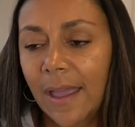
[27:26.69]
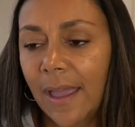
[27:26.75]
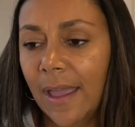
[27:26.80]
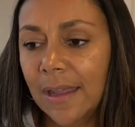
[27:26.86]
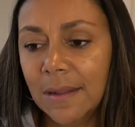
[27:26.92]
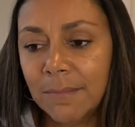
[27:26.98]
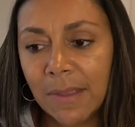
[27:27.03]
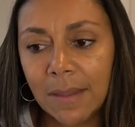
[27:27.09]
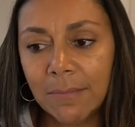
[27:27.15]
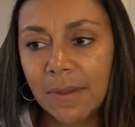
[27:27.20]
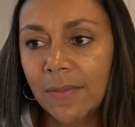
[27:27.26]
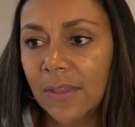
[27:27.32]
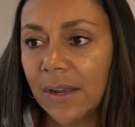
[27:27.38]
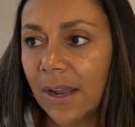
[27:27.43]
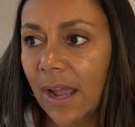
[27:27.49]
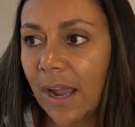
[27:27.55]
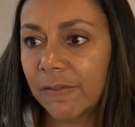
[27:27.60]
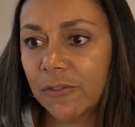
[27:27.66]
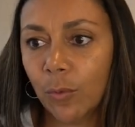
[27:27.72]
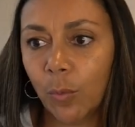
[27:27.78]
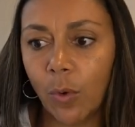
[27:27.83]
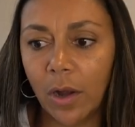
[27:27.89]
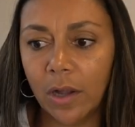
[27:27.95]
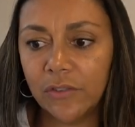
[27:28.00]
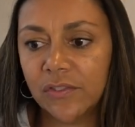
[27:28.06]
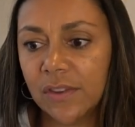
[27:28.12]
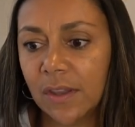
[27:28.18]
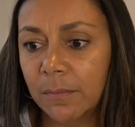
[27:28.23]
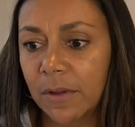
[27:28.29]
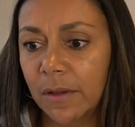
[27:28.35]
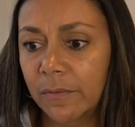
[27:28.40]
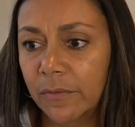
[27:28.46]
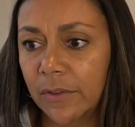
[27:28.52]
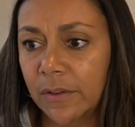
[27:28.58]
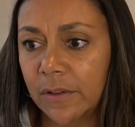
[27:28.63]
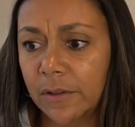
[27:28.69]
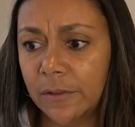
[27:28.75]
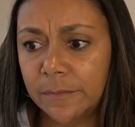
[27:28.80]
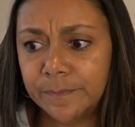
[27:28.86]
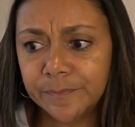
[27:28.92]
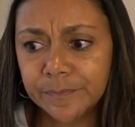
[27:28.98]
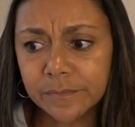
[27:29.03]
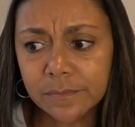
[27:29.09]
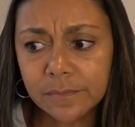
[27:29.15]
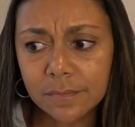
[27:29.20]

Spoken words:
And it may mean that I have to watch some of the